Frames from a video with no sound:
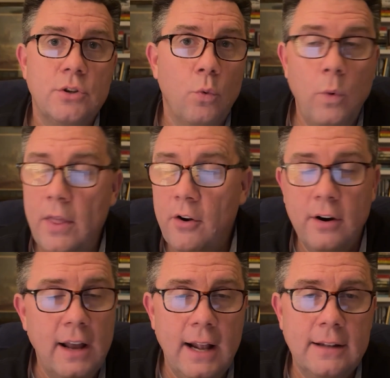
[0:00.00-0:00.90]
Whether or
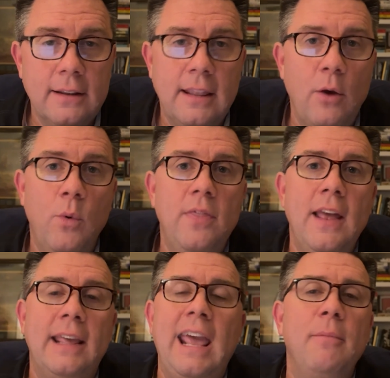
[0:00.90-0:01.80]
not they win
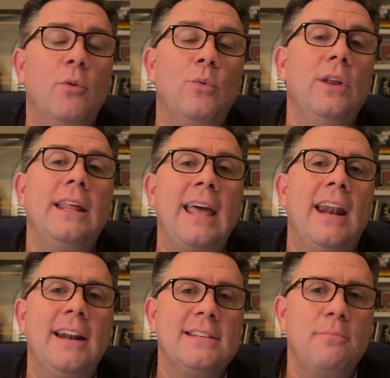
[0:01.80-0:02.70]
that game, it really kind
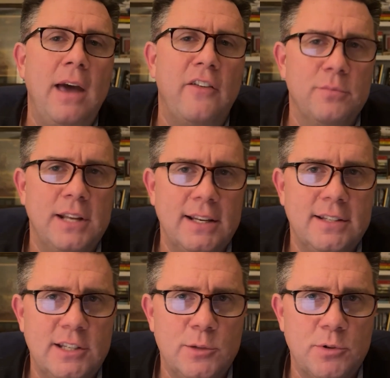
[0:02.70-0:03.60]
of doesn't matter from
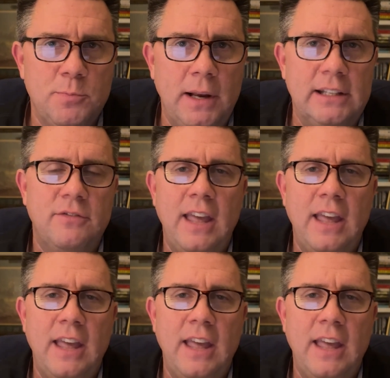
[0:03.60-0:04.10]
Texas's perspective.